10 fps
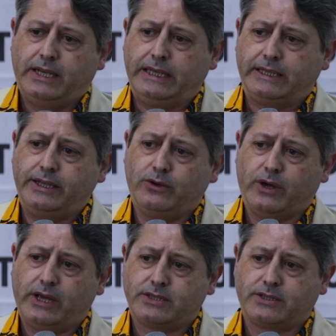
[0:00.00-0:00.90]
In the
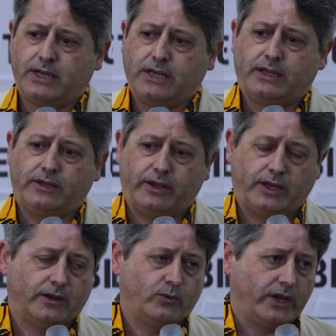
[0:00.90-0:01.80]
US,
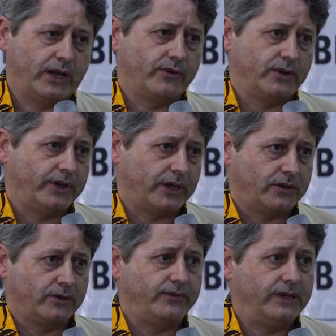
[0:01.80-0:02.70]
we have
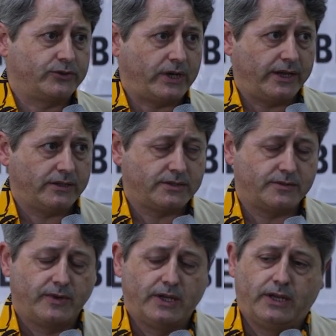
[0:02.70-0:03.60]
conducted field trials,